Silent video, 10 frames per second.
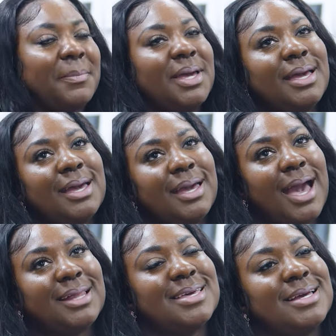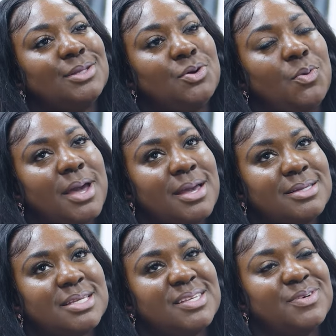Man, I think Lil
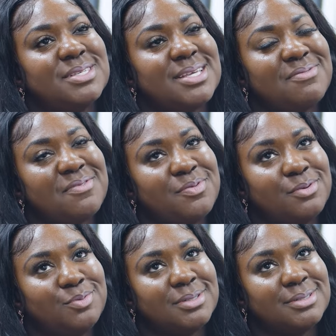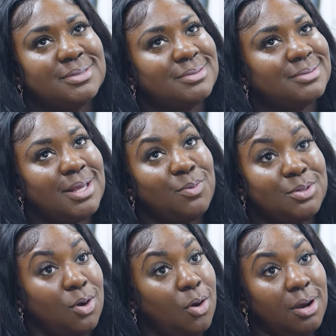Wayne 6'7"
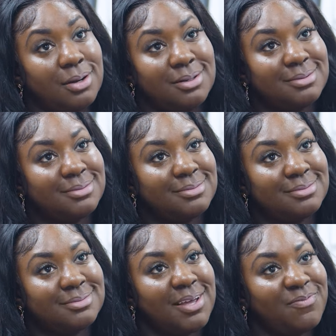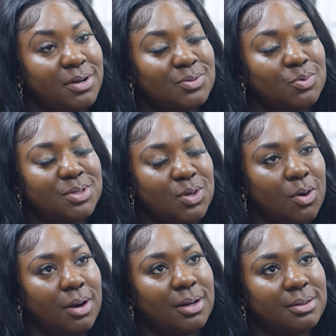was hard. That first one was
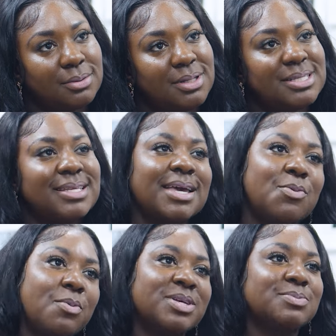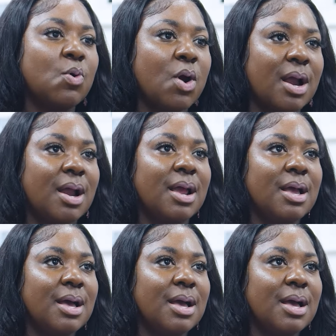hard. The second one was more